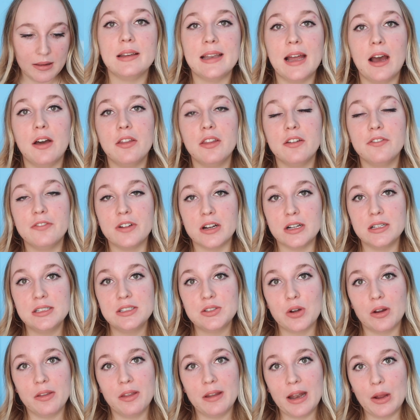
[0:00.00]
Now the first
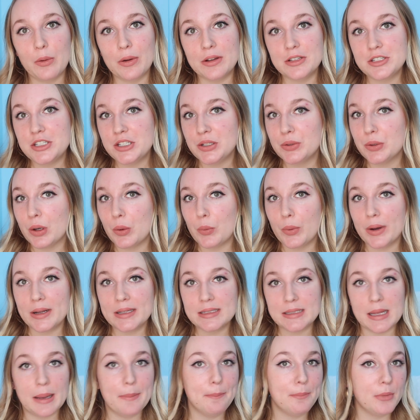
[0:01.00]
store that I went to
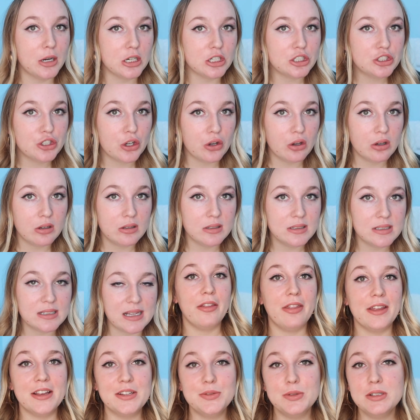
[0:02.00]
was Marshalls.
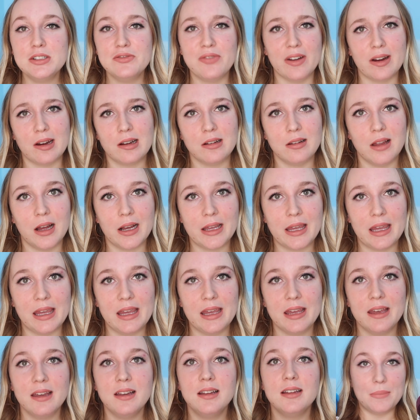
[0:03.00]
This was very
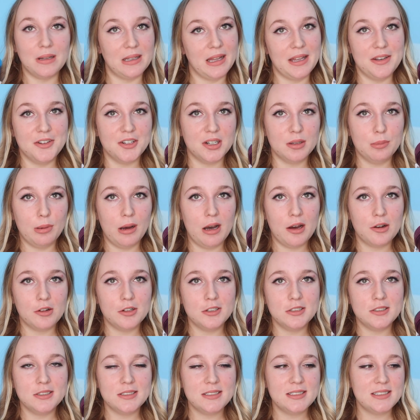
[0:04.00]
lucky. Blender
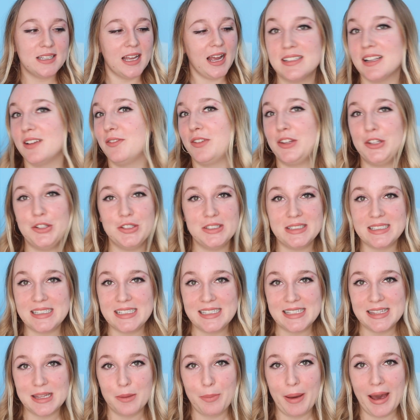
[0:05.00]
bottles, because I've used these
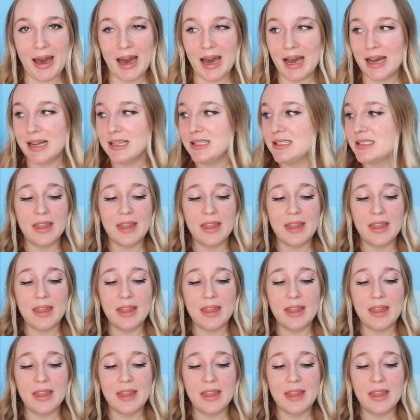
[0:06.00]
in the past.